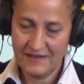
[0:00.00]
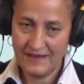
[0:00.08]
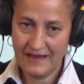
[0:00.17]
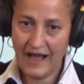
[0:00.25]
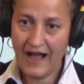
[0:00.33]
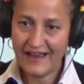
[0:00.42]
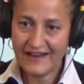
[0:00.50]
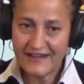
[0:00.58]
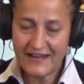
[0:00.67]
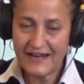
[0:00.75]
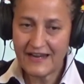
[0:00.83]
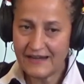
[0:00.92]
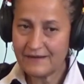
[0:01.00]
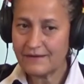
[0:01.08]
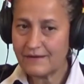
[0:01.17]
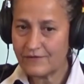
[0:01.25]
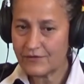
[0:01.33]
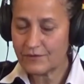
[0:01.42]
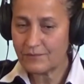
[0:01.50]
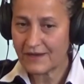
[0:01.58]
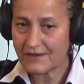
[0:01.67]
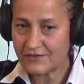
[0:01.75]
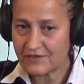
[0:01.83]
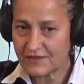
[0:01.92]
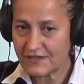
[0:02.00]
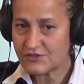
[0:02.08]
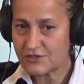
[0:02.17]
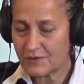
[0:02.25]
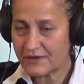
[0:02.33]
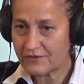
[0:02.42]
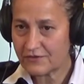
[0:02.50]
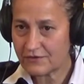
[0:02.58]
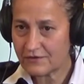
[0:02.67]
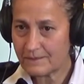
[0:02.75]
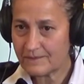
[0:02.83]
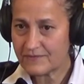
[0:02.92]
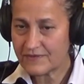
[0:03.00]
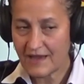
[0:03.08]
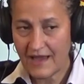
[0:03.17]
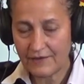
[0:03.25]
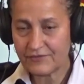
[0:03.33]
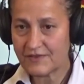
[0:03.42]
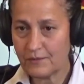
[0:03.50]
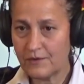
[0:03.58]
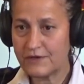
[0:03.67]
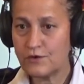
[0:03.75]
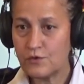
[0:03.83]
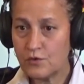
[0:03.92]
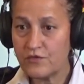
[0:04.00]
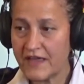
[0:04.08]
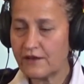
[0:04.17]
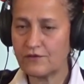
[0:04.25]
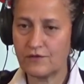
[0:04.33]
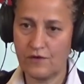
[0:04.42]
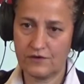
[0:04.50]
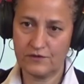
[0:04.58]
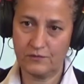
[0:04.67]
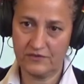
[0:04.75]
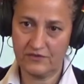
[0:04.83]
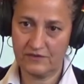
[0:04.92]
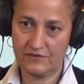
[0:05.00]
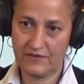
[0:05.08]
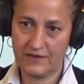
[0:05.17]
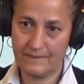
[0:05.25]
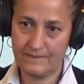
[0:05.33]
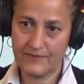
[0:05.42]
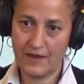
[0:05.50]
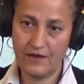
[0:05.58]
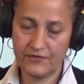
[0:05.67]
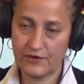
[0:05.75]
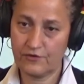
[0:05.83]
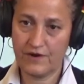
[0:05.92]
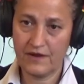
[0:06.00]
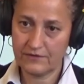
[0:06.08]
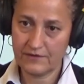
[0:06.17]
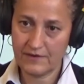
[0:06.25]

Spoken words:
I need my constituents to have someone who they can talk to instantly on the ground.